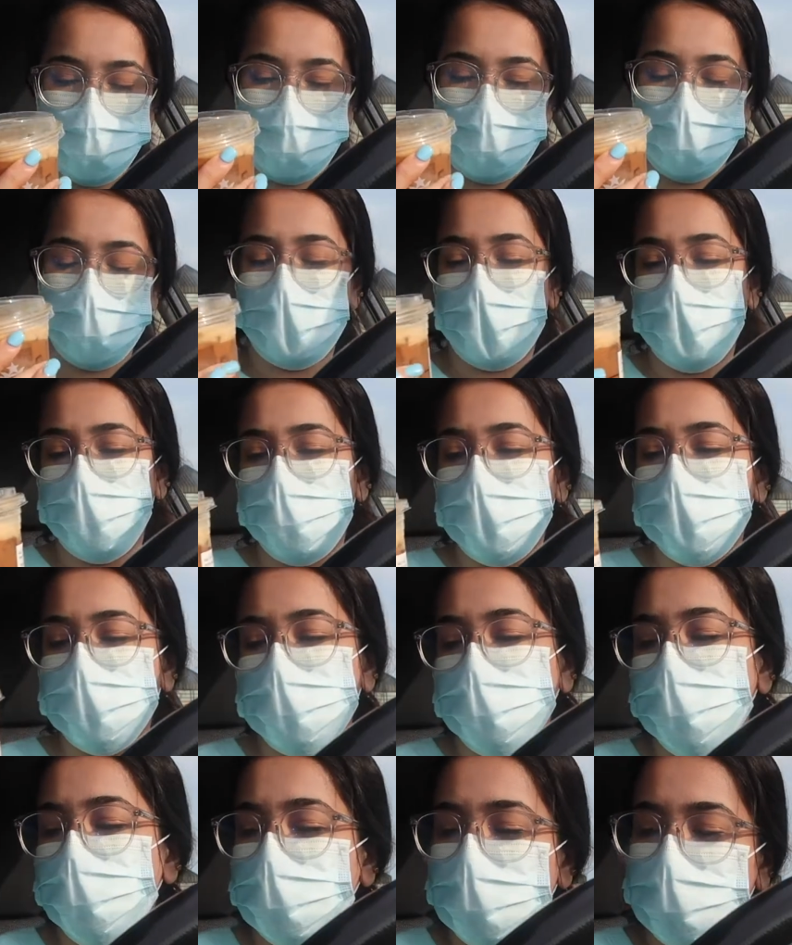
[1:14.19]
they gave me
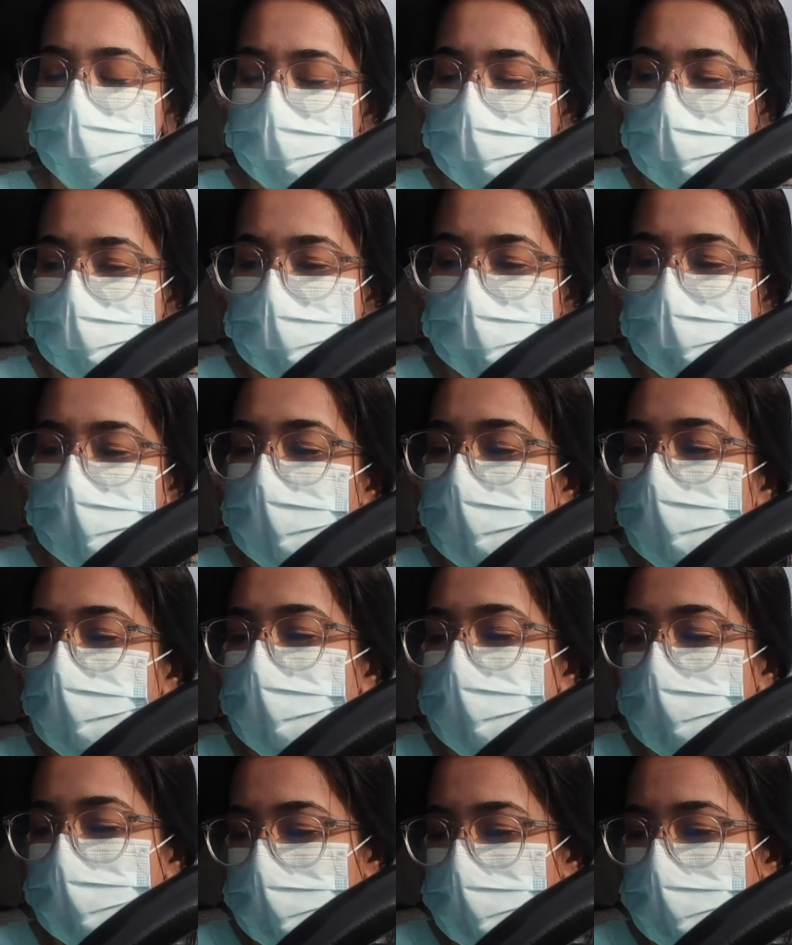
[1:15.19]
someone else's
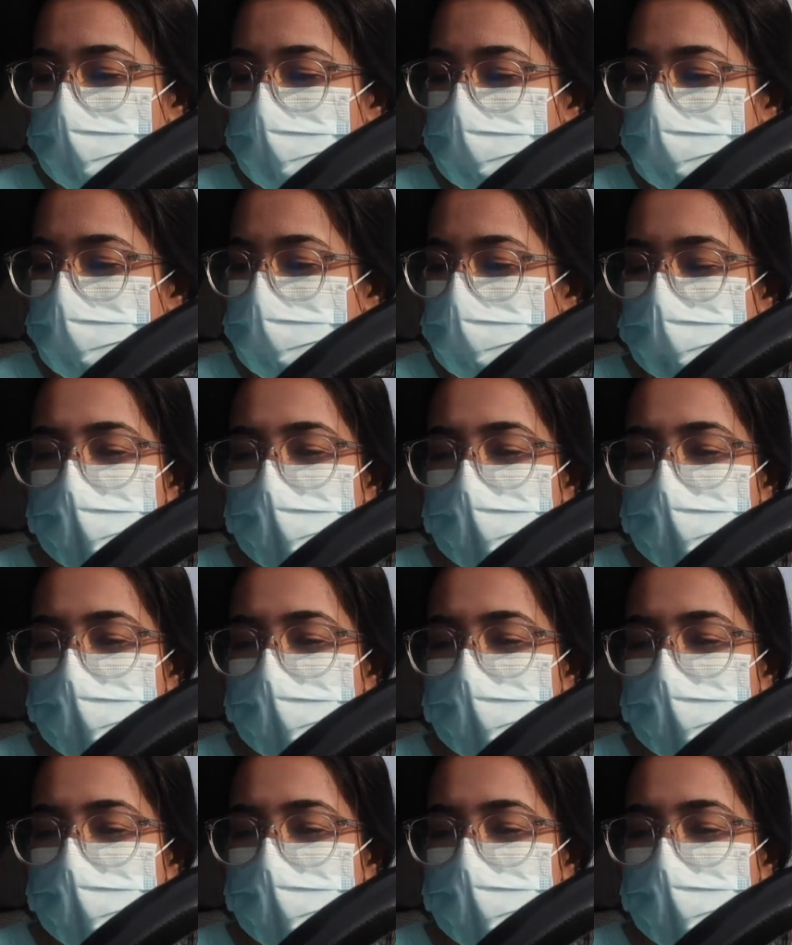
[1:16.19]
order.